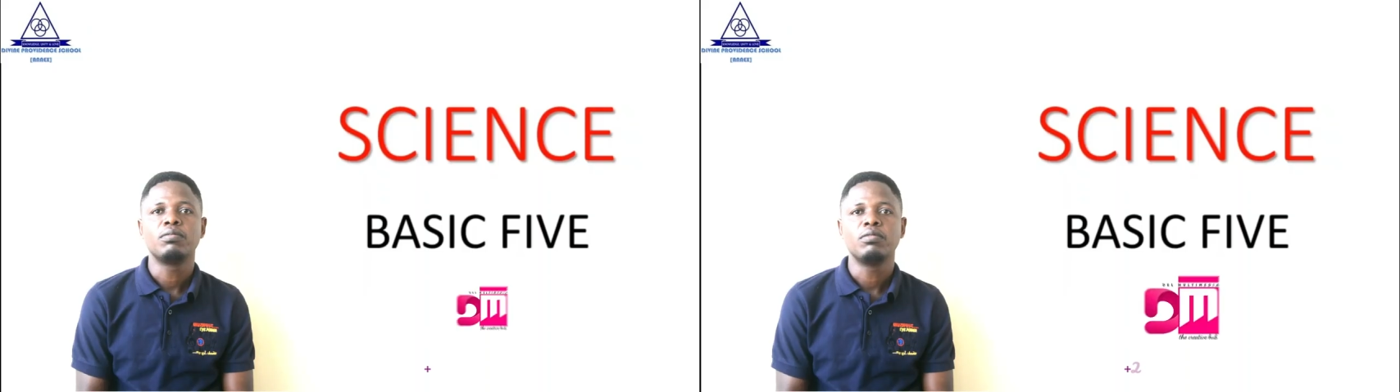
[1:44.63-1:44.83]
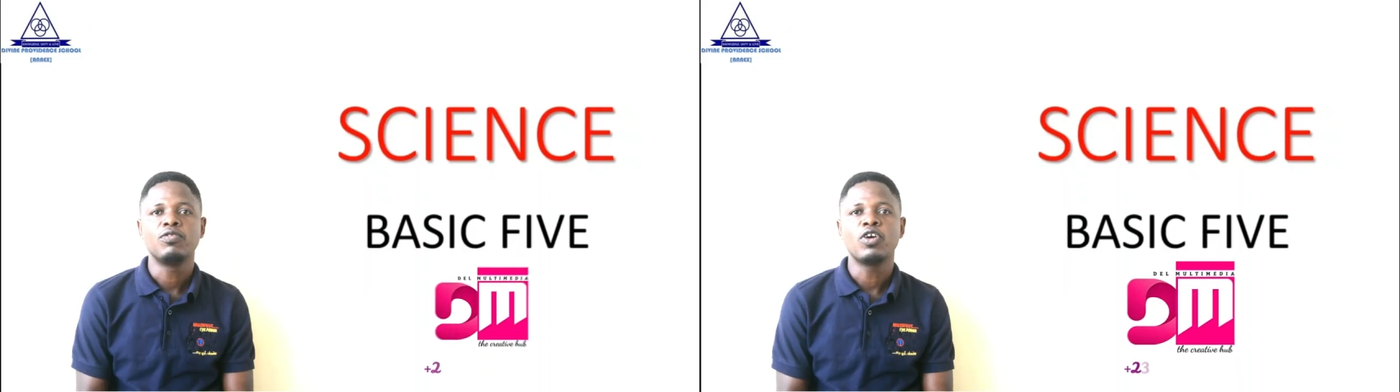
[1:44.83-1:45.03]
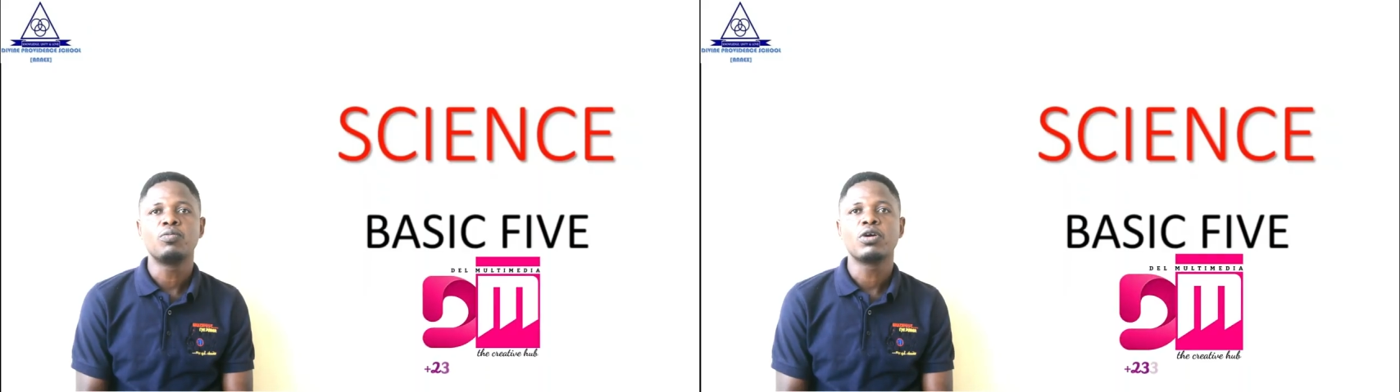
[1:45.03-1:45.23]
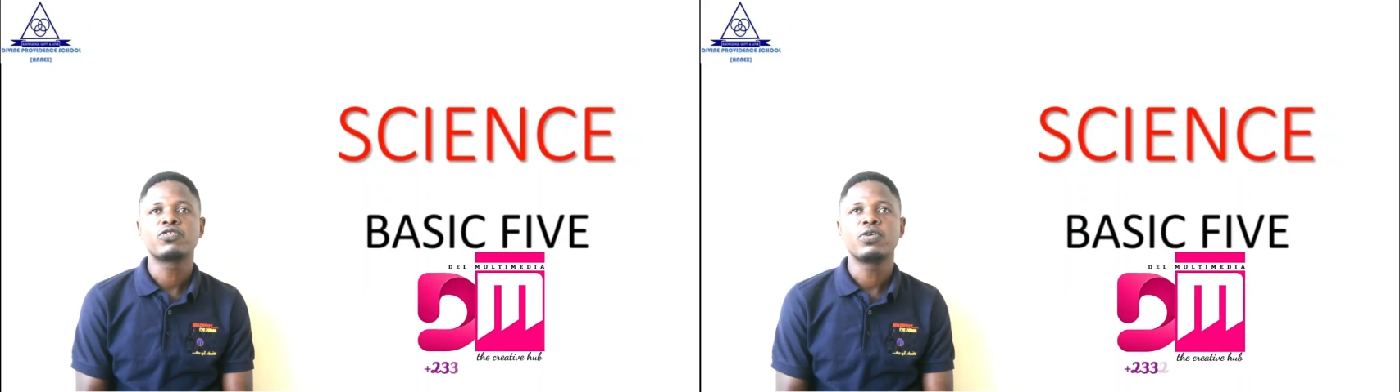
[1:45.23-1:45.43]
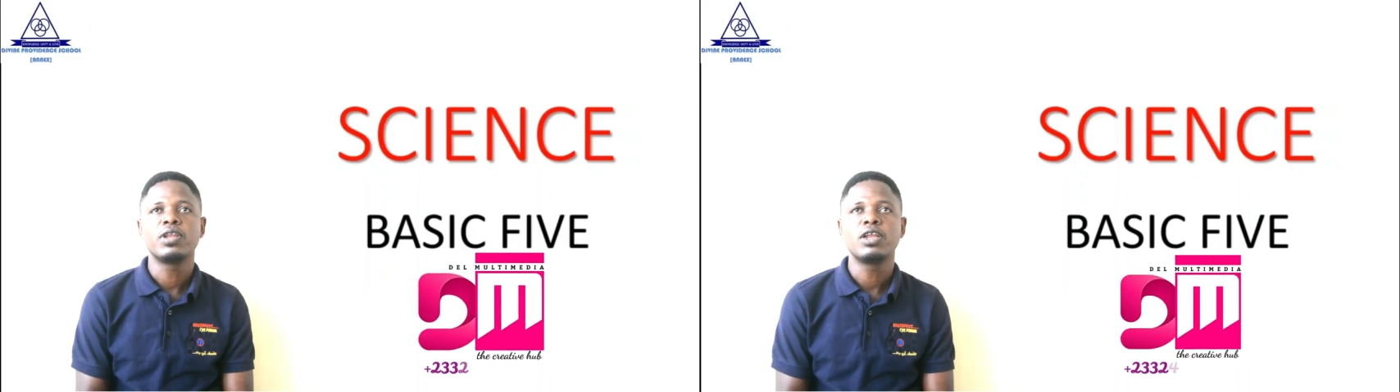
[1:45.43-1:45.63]
Before you focus
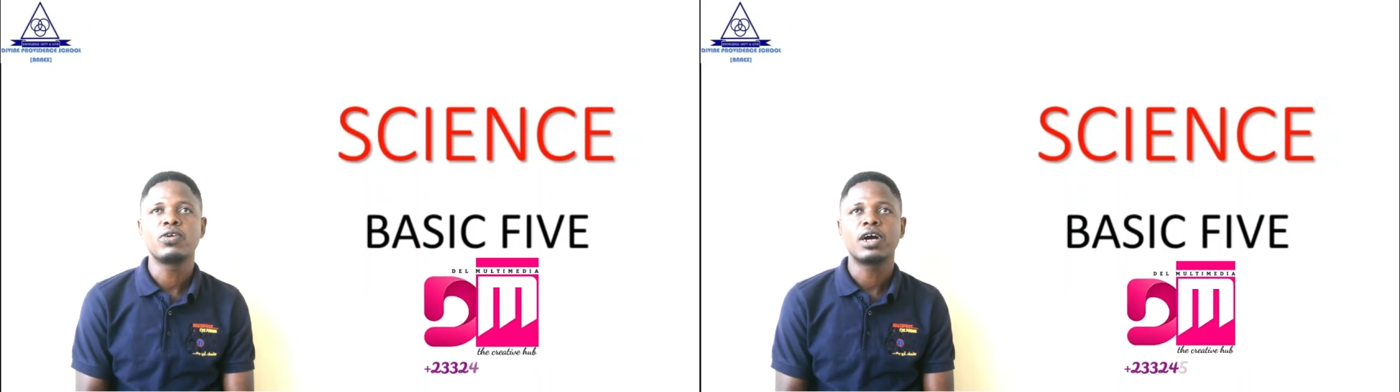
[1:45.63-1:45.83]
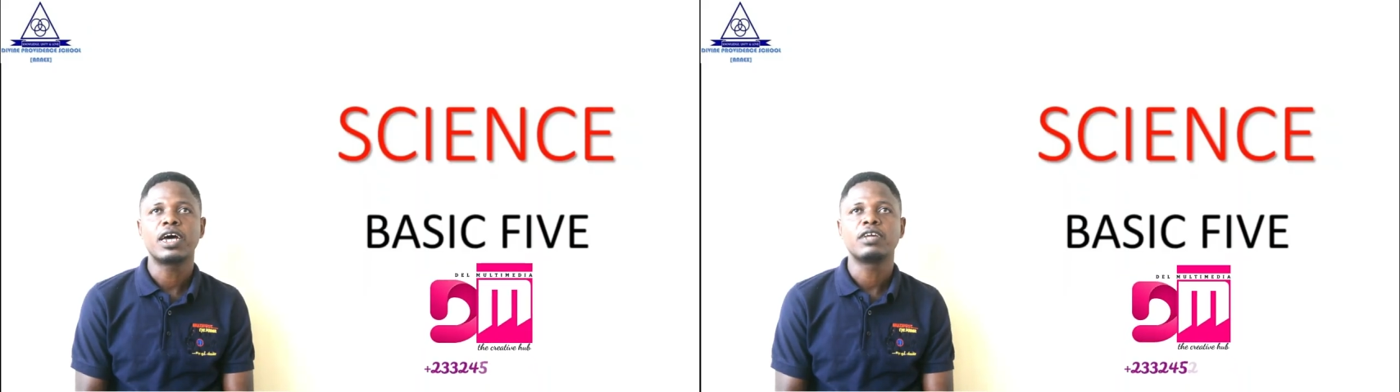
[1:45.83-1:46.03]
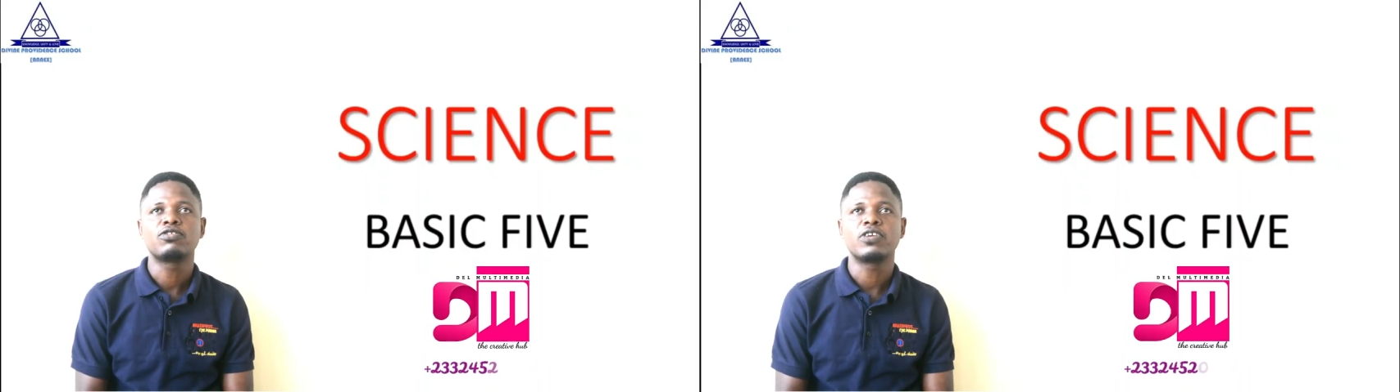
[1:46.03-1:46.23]
on, let's look at our